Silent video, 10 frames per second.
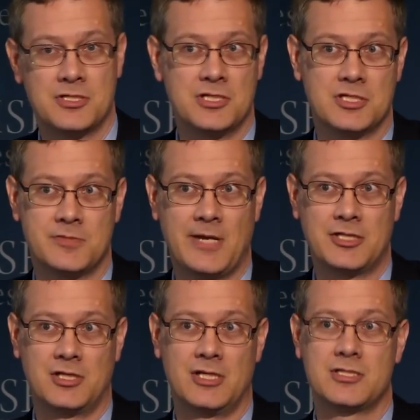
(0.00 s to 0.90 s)
to see a
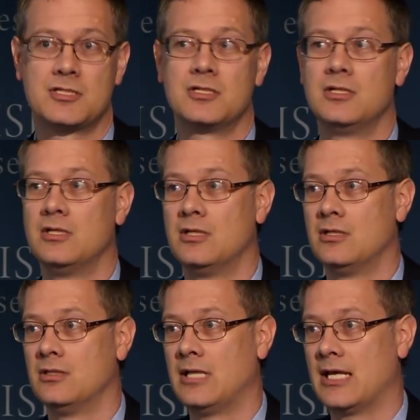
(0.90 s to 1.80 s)
specialist,
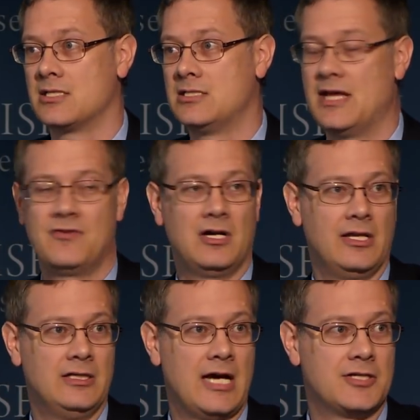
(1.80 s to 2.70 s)
that is
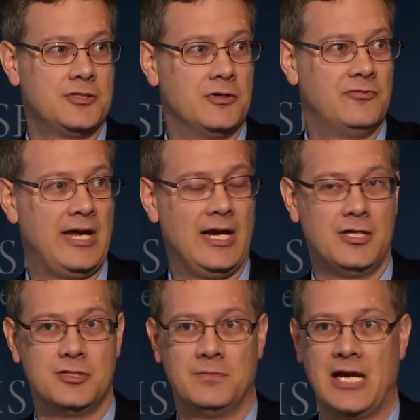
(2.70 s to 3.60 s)
definitely not to your
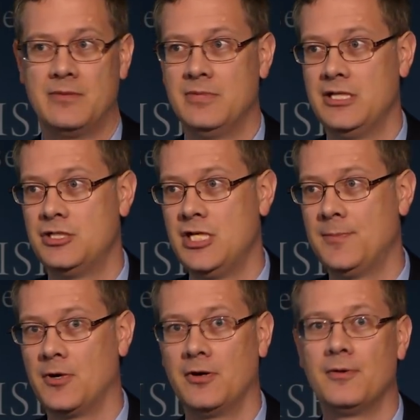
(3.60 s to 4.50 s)
advantage. It might be
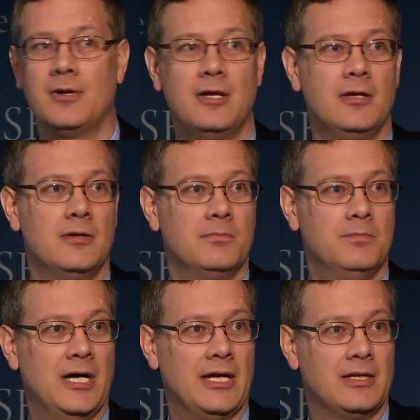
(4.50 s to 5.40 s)
cheaper,
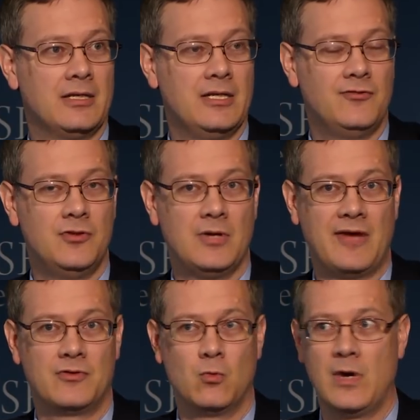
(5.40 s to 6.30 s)
but if you
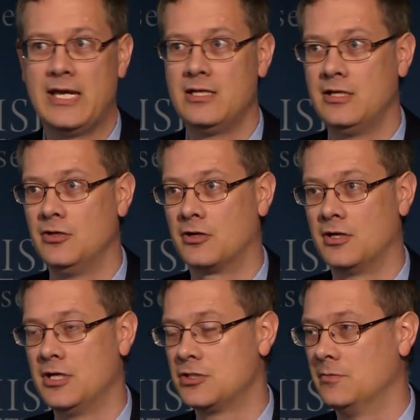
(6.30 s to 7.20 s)
have to wait and your
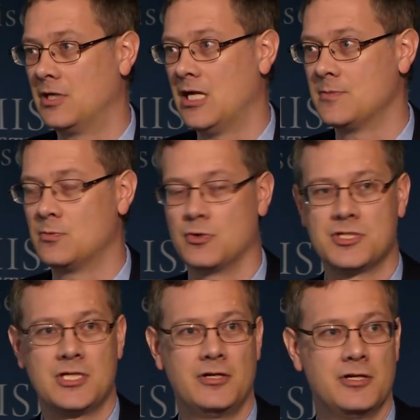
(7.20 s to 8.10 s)
condition becomes more
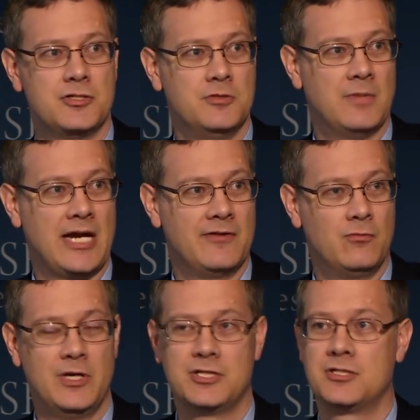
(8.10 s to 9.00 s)
serious, you might
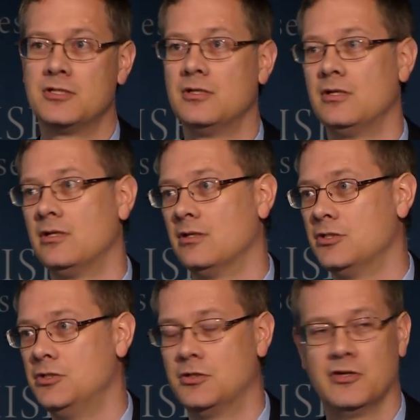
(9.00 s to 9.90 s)
have wished
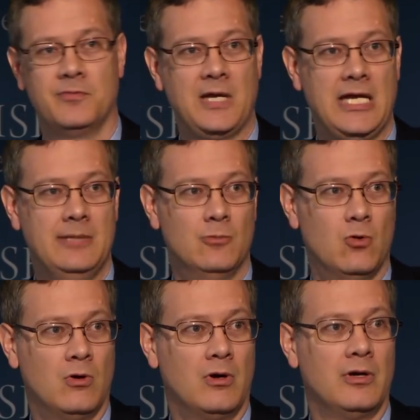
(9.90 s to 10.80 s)
that you could have paid
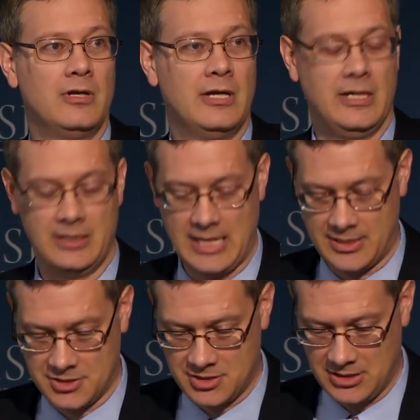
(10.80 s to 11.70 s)
more and
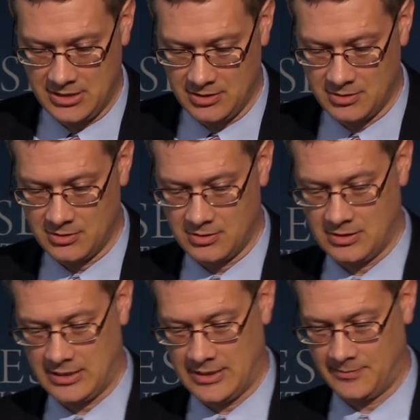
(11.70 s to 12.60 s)
gotten seen
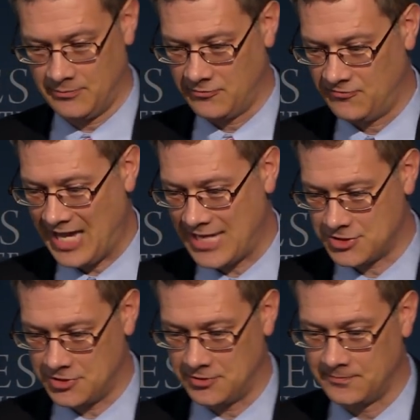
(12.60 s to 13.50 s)
um,
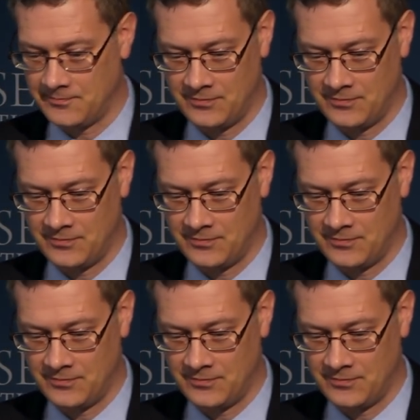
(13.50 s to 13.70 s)
faster.